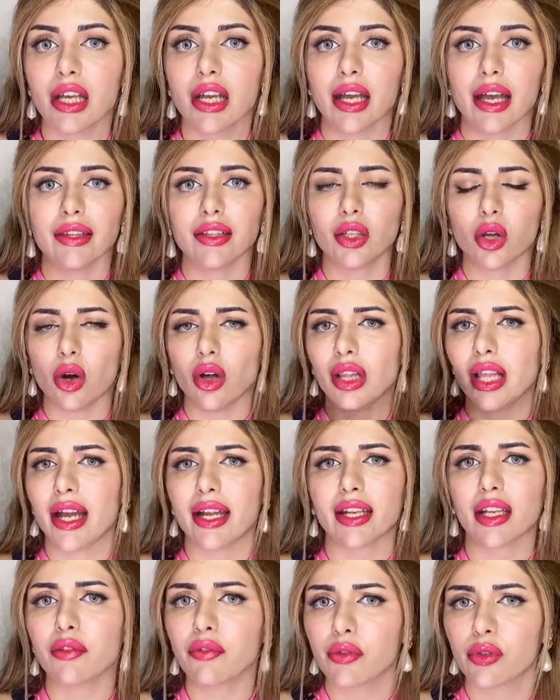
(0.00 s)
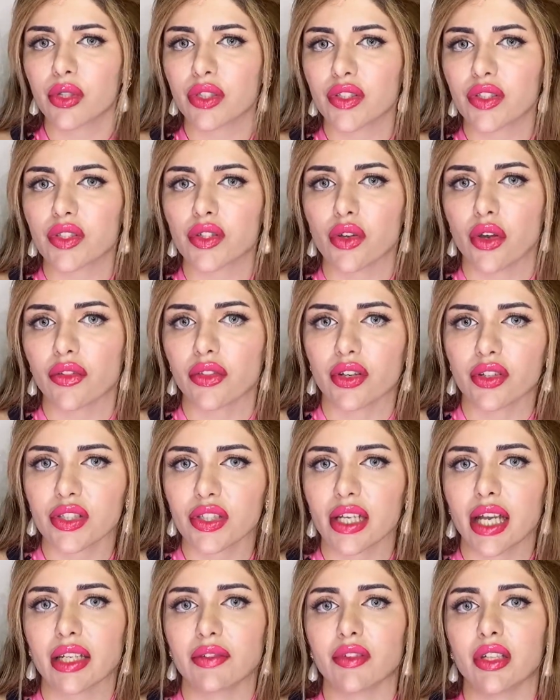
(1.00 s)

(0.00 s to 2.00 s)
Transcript: and they all had influencers on their side,